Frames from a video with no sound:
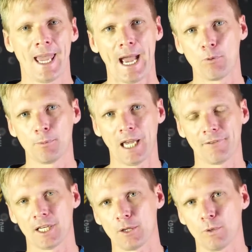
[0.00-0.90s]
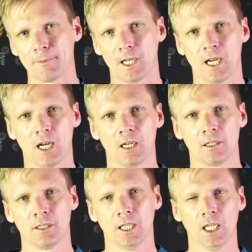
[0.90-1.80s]
And we'll be having another webinar
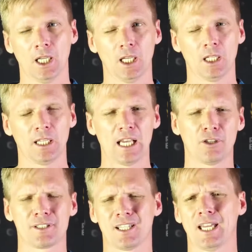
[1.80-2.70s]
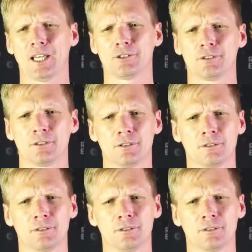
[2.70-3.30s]
in, how long is it, Gail?